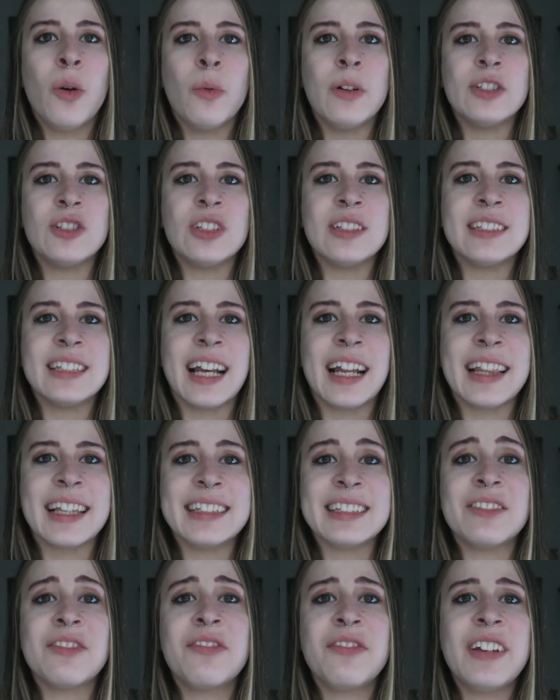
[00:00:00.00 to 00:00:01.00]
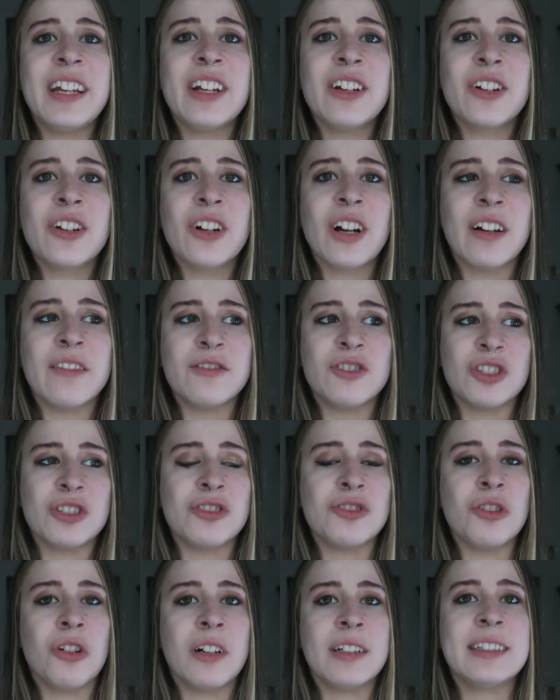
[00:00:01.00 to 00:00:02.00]
which is like this fear of
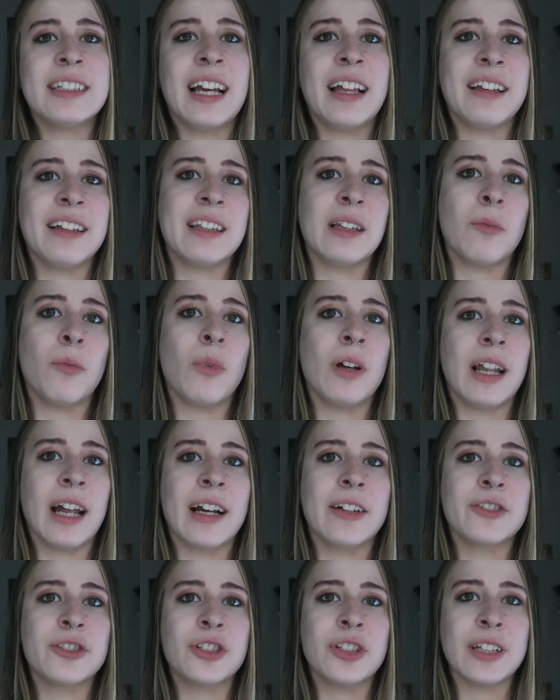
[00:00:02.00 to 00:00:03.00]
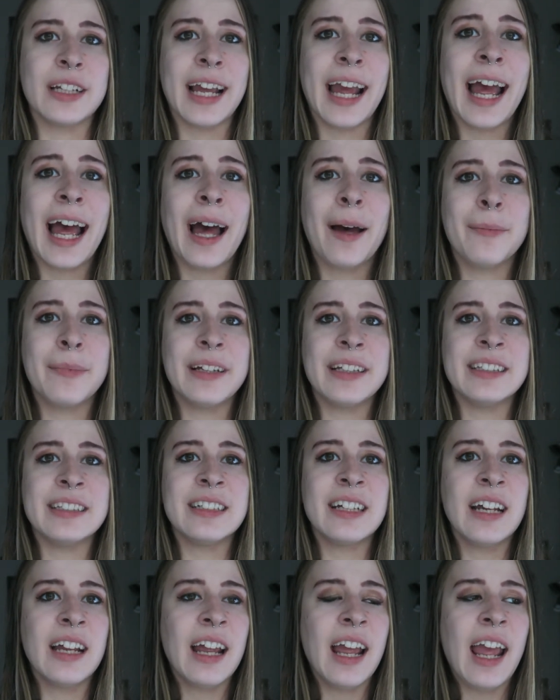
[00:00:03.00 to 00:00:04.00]
just not telling them what actually
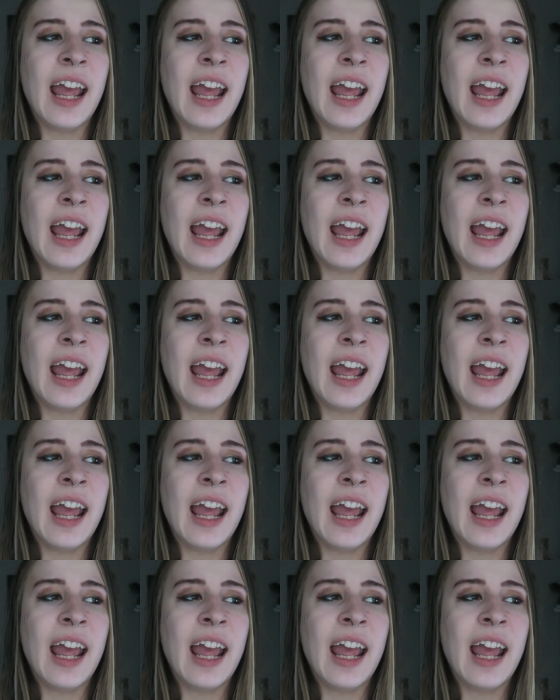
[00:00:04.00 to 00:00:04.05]
happened,